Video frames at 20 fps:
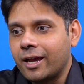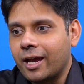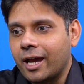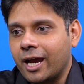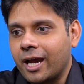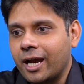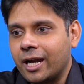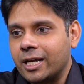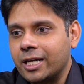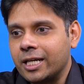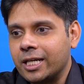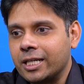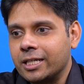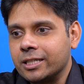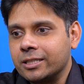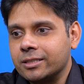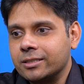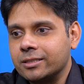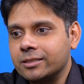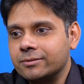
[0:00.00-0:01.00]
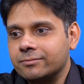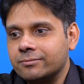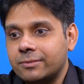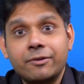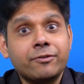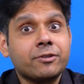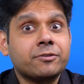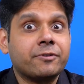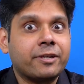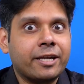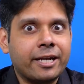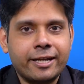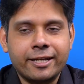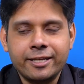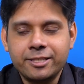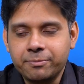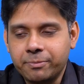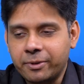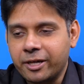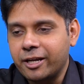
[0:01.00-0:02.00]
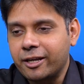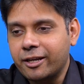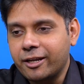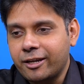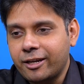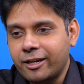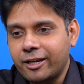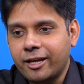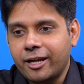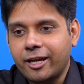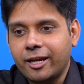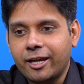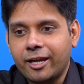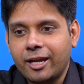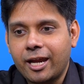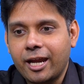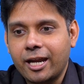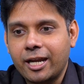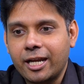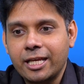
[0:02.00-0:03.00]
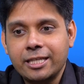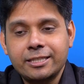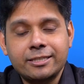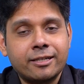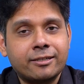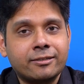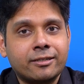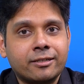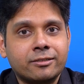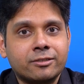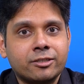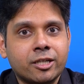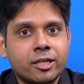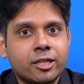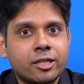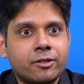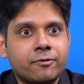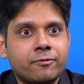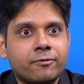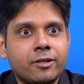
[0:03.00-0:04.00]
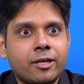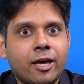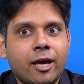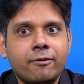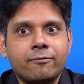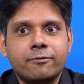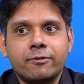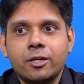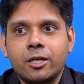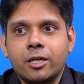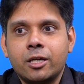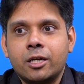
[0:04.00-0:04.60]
and he was very desperate. And he said that, Shekhar, we have